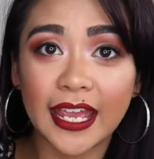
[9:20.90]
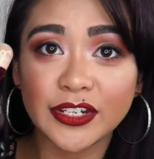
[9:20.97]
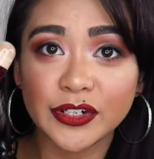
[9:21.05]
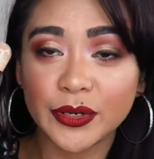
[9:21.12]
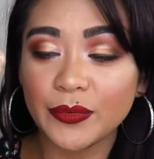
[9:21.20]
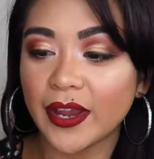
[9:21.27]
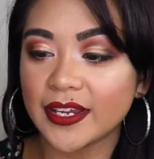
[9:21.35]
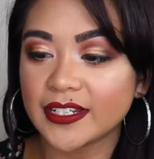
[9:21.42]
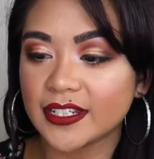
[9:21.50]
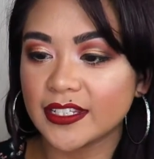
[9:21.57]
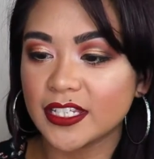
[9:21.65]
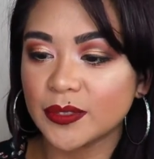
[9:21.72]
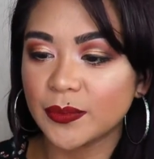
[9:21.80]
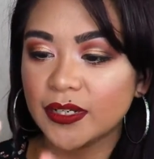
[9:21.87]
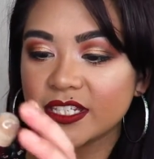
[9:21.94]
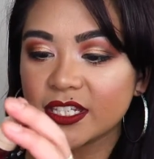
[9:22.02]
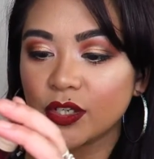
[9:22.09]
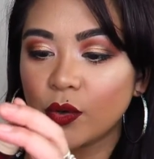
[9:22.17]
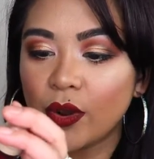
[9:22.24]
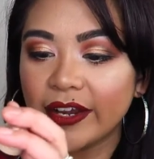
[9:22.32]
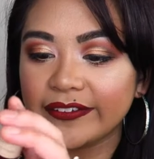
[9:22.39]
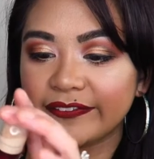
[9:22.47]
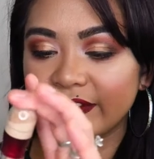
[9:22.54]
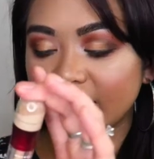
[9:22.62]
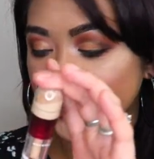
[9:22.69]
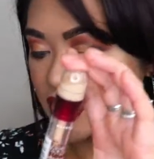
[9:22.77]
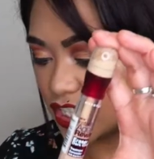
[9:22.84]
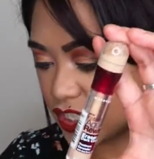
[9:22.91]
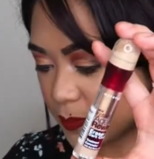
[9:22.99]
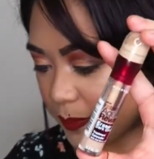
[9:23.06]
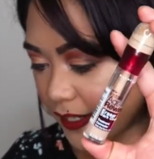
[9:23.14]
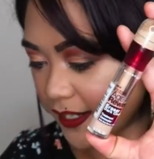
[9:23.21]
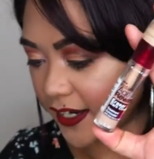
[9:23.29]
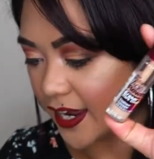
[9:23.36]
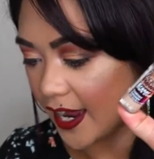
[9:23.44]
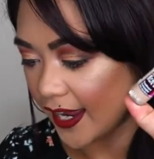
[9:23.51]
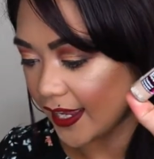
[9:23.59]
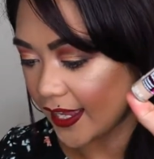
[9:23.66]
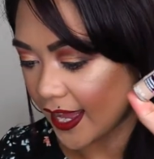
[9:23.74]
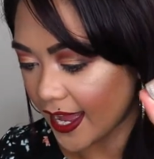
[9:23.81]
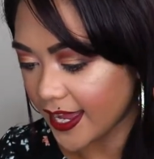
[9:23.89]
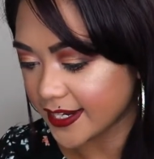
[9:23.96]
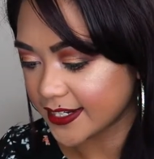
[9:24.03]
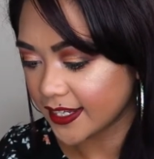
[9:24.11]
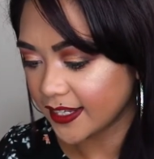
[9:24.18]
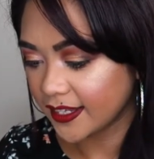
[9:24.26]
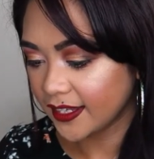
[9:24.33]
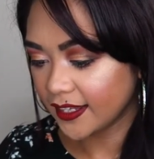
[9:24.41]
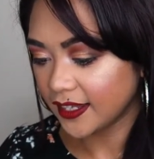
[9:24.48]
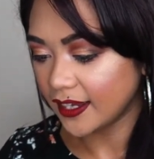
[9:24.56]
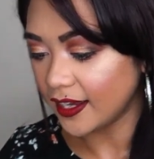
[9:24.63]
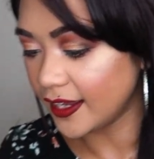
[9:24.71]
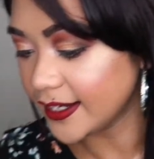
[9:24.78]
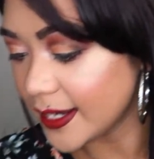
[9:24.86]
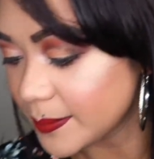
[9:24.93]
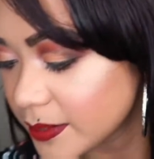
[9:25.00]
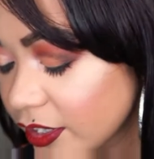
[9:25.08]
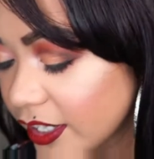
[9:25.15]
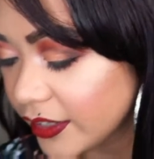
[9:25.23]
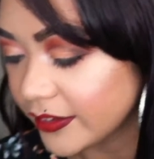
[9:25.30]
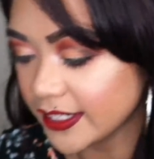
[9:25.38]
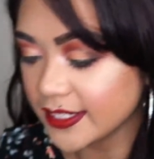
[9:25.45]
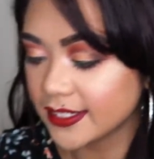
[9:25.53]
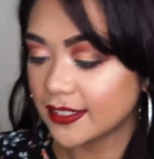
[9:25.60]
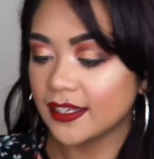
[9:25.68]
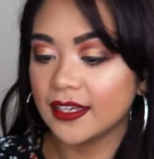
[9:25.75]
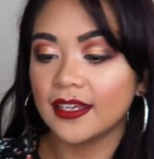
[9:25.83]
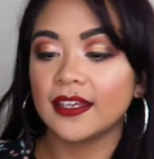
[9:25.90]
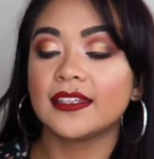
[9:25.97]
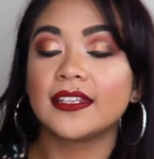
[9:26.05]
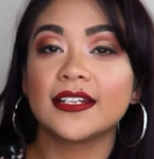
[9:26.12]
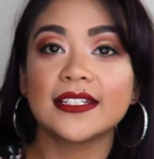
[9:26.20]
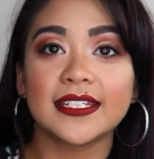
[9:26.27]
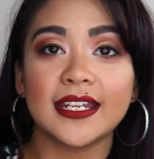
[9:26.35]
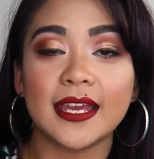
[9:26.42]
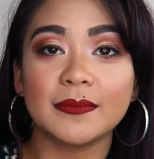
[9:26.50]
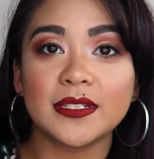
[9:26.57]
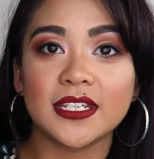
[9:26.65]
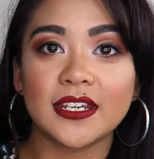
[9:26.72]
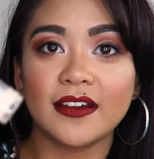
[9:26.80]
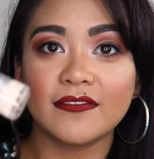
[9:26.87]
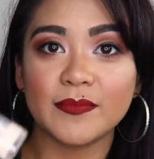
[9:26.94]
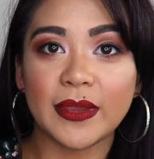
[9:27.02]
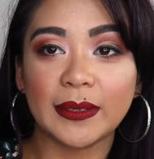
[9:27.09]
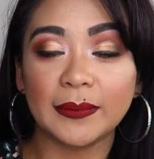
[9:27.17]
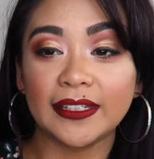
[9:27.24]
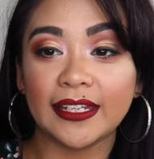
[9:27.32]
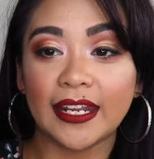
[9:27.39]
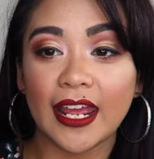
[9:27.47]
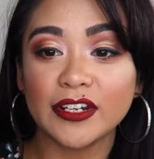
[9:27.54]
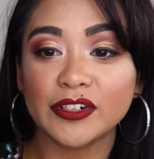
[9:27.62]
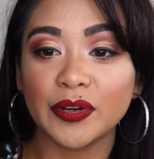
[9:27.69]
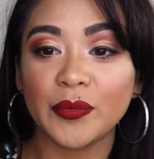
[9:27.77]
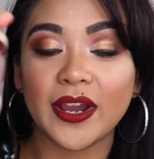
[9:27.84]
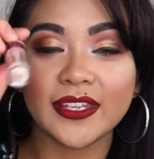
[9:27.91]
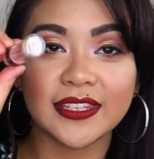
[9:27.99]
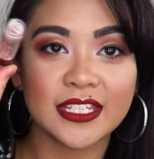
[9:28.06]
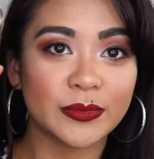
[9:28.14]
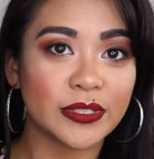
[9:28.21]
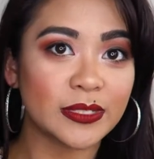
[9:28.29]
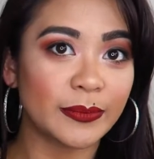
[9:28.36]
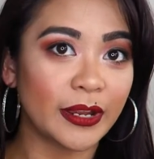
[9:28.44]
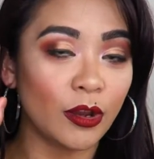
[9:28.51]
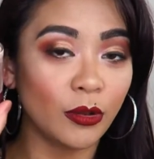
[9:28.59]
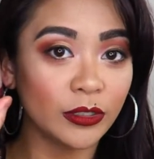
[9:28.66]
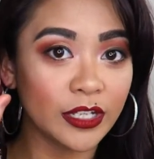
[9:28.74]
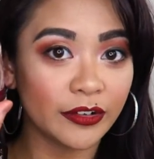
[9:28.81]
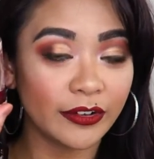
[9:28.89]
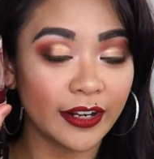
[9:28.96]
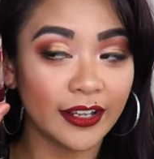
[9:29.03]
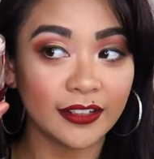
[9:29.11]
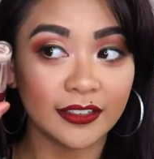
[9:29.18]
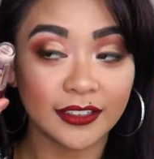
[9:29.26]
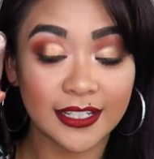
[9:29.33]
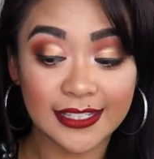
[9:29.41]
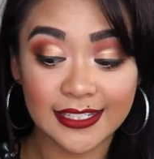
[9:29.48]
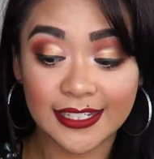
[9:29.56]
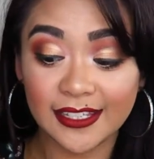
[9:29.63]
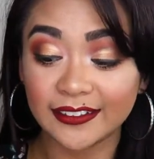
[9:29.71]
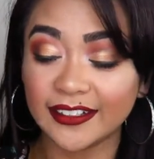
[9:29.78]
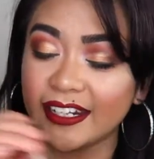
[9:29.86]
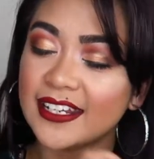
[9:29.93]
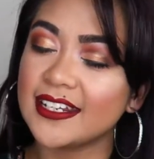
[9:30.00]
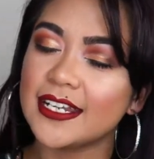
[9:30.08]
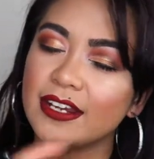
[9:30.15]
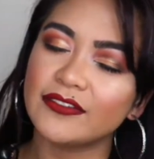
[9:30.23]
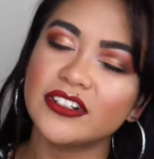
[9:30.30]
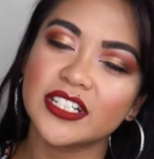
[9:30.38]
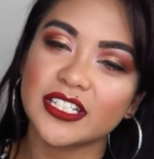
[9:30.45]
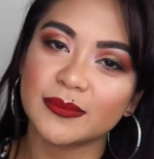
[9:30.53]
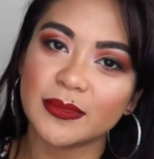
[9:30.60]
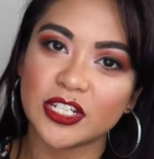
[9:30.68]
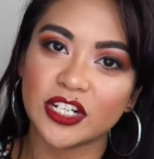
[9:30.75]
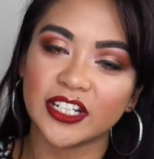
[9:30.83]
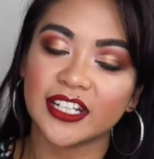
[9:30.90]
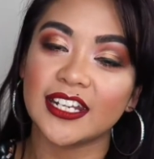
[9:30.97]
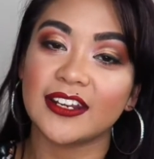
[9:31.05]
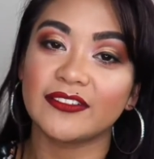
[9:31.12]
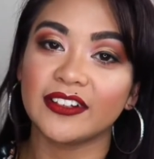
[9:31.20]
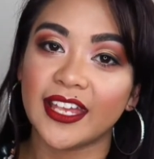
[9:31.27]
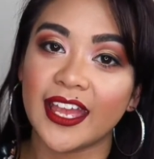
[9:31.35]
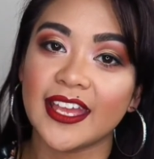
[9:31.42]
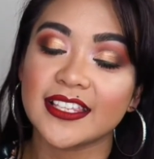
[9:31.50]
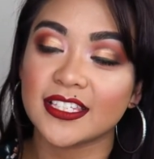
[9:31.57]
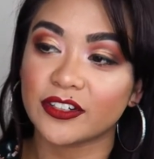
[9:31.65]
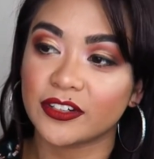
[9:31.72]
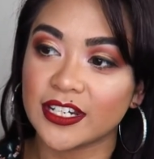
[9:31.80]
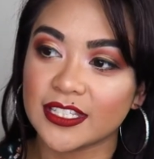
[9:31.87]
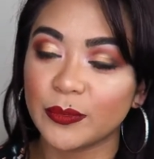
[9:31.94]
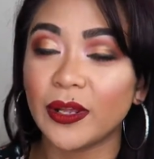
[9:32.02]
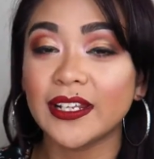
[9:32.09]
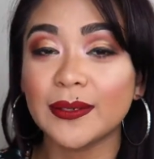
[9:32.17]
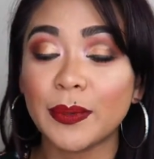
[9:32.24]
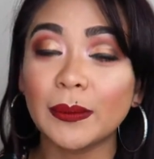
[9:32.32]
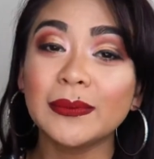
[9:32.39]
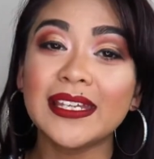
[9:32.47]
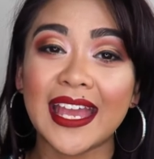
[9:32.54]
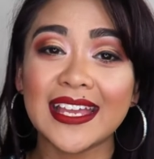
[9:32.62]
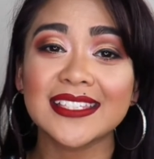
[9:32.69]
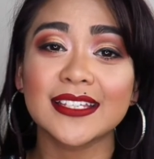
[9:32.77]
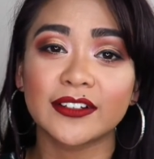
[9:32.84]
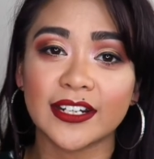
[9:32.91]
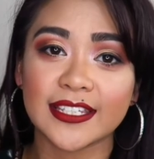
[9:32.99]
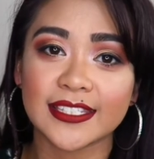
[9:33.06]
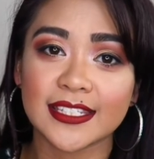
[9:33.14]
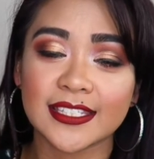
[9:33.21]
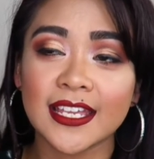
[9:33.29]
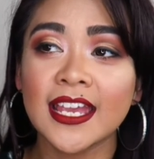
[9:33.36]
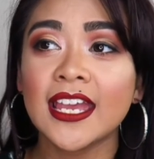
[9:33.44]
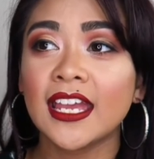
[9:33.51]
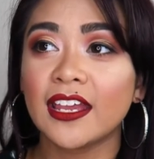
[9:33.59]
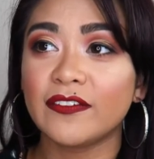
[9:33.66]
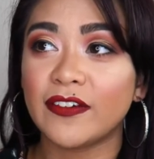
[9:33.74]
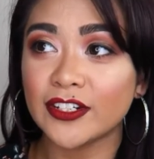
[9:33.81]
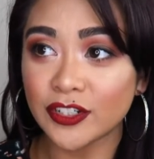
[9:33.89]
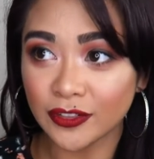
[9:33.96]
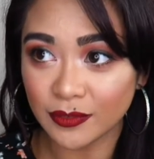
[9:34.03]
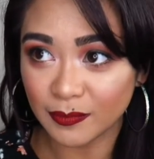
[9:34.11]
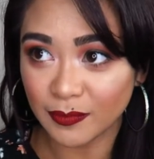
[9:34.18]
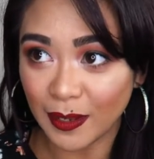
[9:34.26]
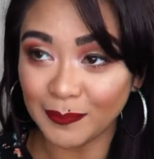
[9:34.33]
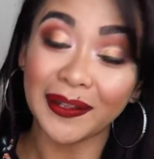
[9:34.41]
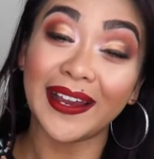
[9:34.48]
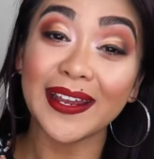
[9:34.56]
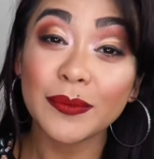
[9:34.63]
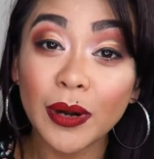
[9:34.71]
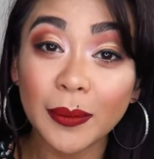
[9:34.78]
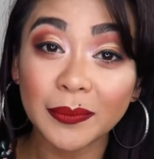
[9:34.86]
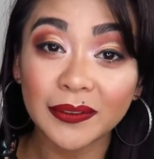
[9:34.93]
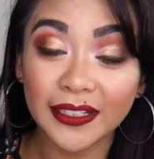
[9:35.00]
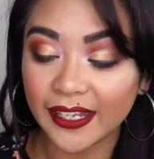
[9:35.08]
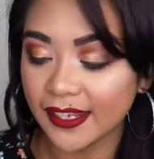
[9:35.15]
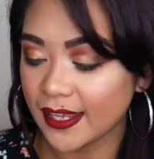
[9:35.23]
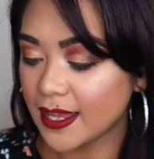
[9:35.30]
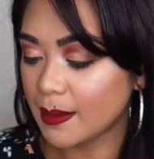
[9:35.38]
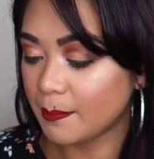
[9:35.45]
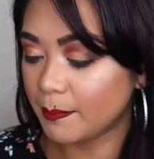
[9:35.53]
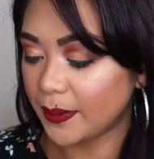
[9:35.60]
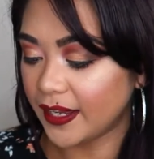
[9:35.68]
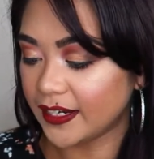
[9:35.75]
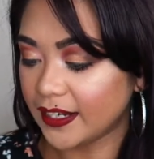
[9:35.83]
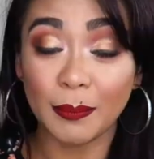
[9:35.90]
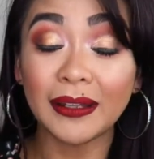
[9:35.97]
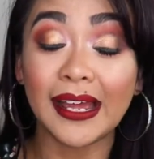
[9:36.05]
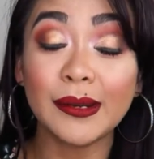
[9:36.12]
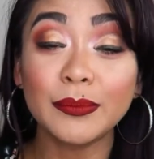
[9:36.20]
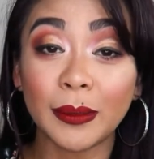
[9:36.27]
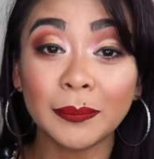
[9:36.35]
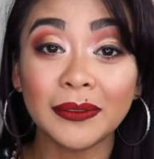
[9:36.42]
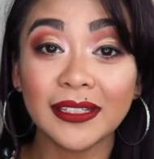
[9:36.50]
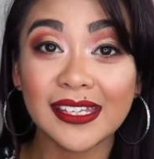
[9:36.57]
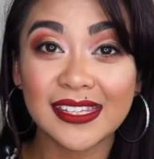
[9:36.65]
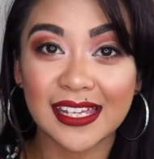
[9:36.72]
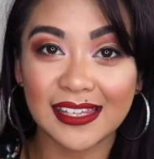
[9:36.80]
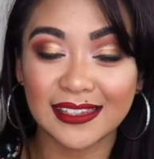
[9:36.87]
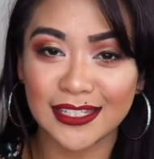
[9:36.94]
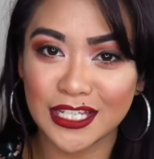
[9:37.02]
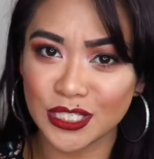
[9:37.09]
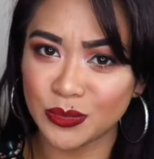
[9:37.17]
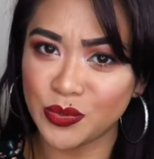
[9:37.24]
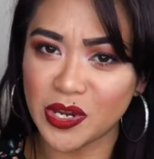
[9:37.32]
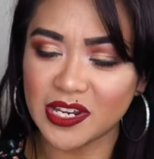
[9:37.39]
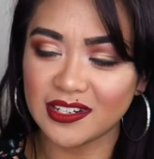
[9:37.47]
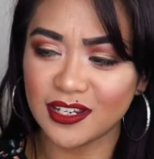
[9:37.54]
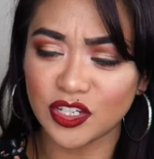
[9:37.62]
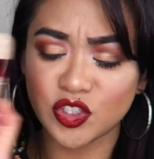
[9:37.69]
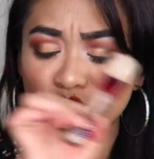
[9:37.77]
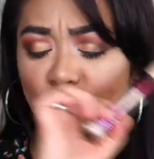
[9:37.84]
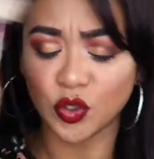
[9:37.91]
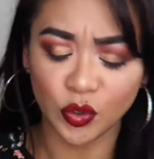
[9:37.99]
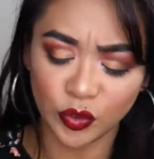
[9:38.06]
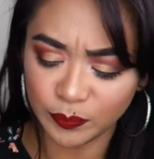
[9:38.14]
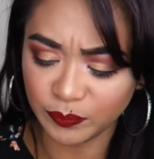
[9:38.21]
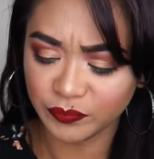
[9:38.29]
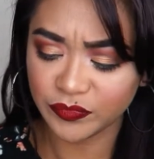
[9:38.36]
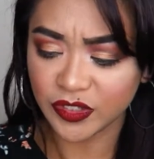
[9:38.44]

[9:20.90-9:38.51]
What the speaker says: Age Rewind. This one isn't quite finished, but I had an empty, oh, here it is. There's an empty of Maybelline Age Rewind. This one's my holy grail concealer. It never does me dirty, it never cakes, creases. Well, it probably cakes and creases if I don't apply it properly, but applied properly, then this one is so good.